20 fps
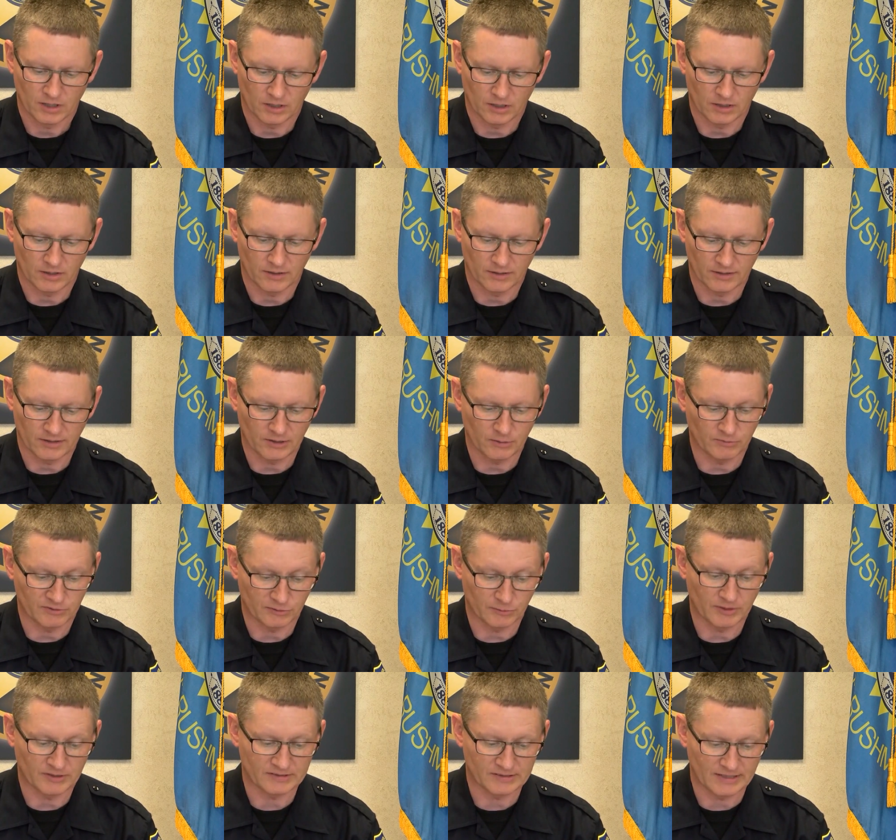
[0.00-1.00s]
uh, and he was
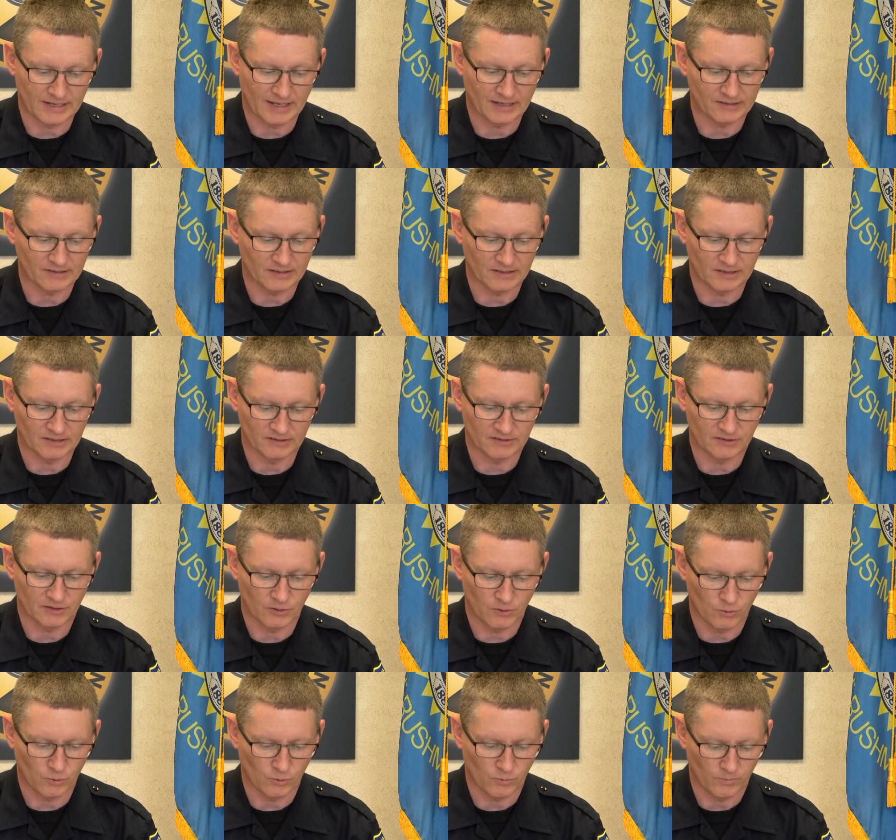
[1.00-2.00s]
arrested at his
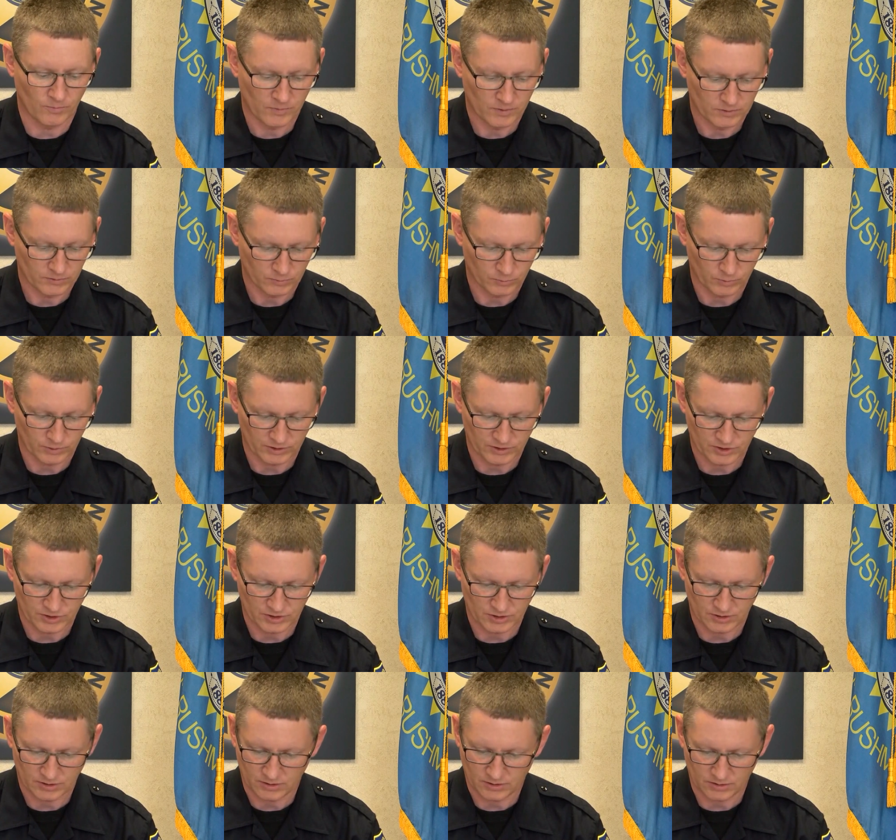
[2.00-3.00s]
home, which
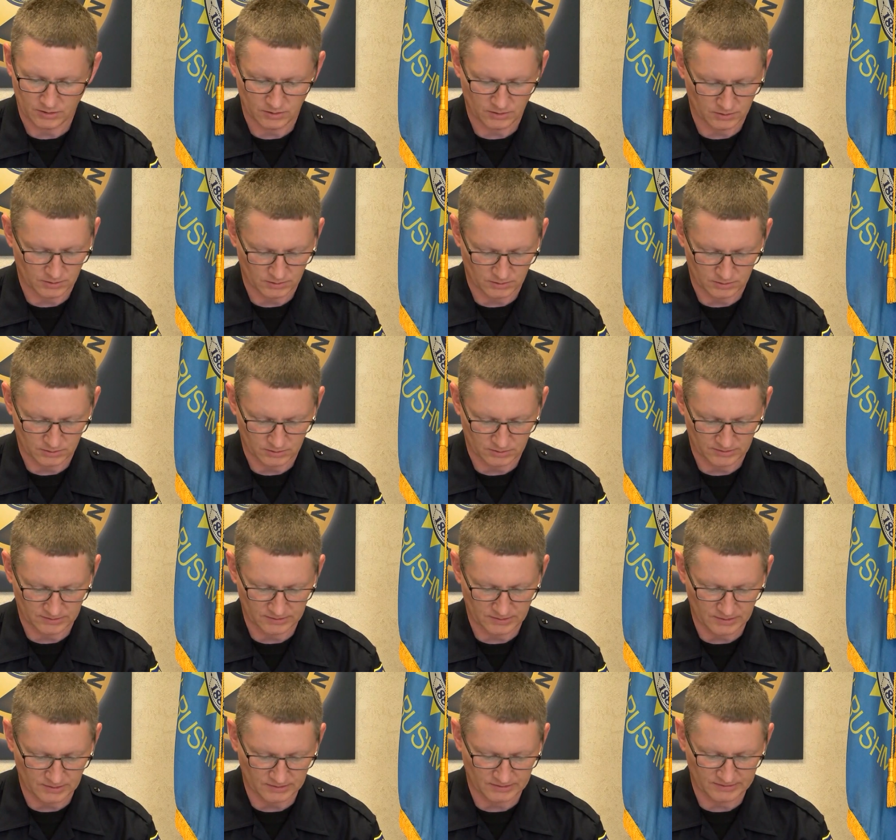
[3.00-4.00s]
is
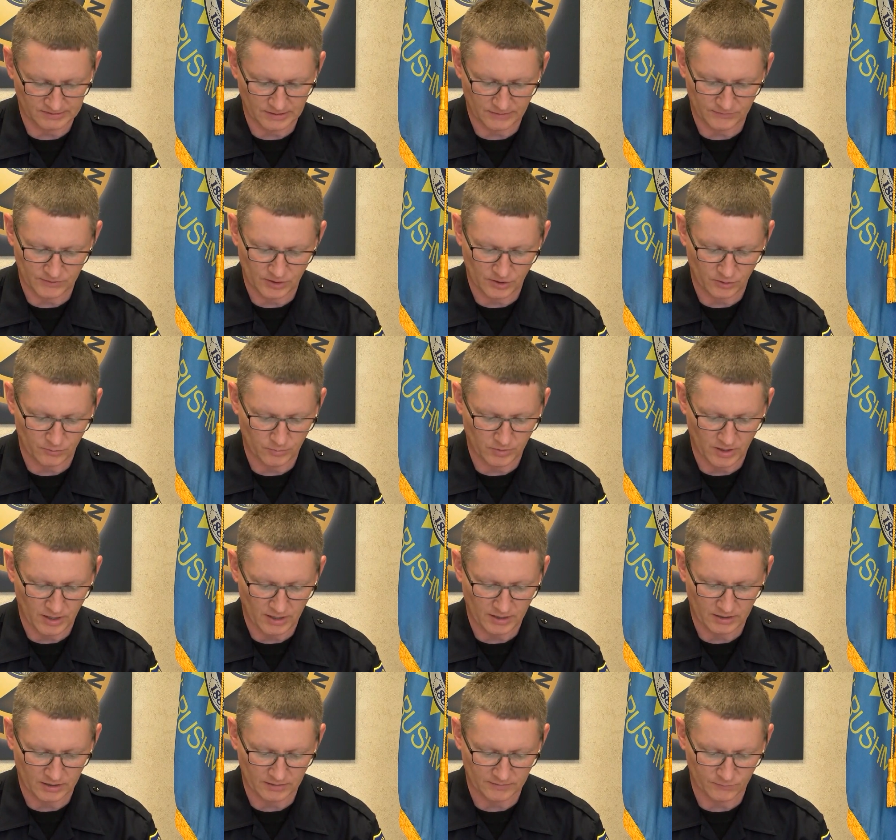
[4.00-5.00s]
in the 700
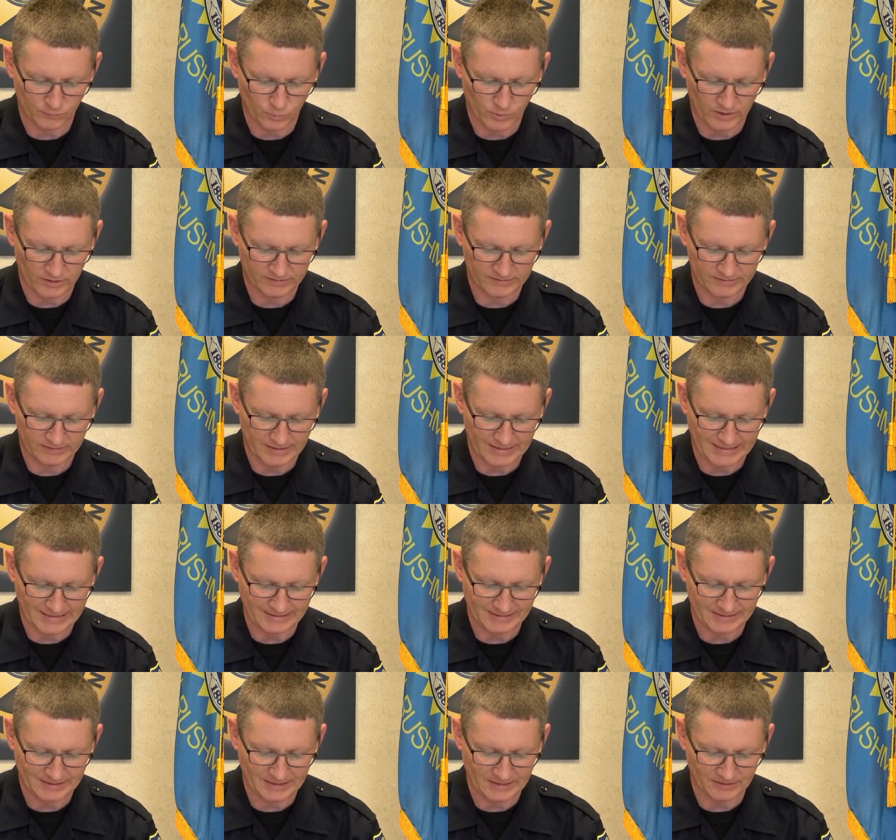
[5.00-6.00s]
block of West
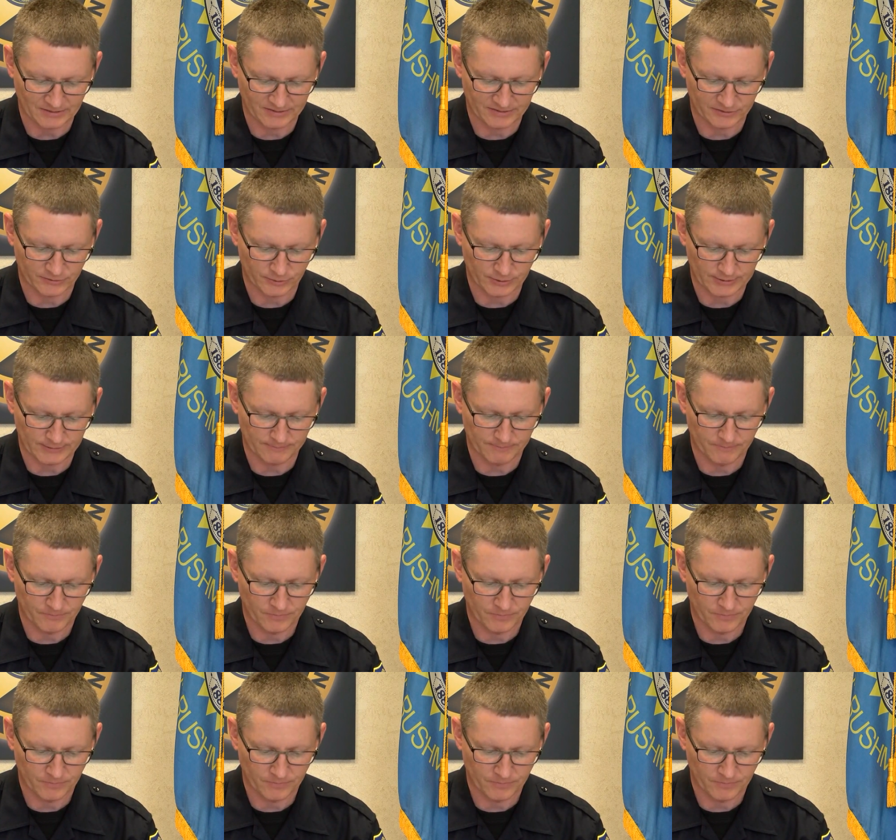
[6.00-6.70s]
18th Street.